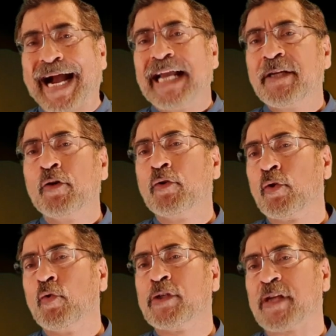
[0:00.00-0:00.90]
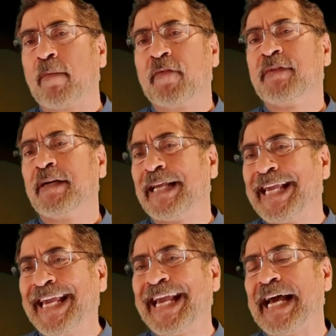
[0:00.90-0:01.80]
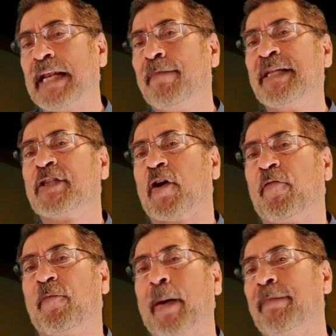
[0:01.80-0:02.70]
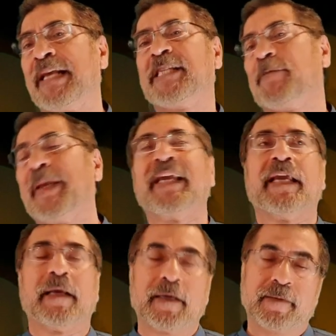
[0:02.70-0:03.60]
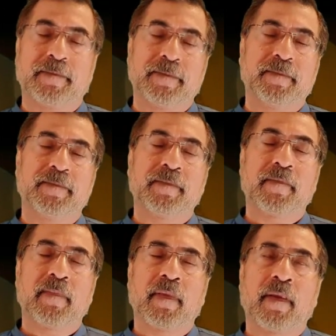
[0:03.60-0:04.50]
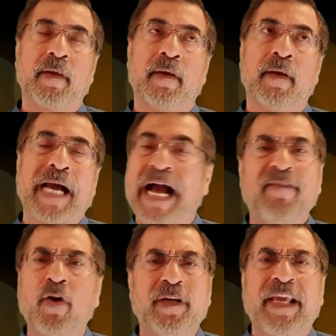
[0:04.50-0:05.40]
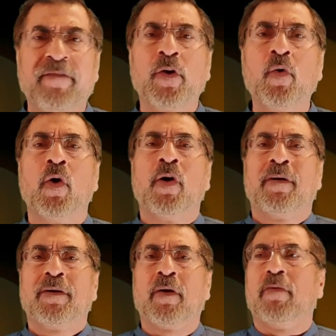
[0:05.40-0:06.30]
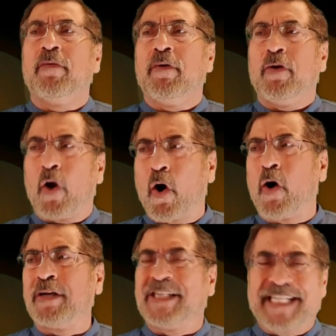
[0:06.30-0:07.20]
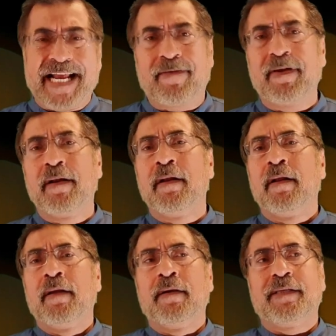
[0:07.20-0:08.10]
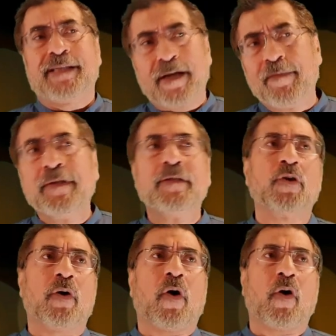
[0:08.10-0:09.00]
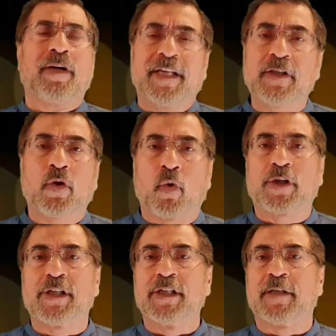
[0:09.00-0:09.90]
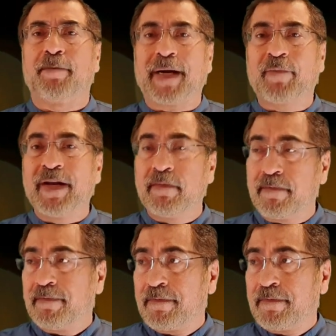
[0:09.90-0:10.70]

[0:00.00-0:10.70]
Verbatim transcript: guide you through some of the key elements of public speaking. I will not give you, you know, long general sermons or, or discourses, but will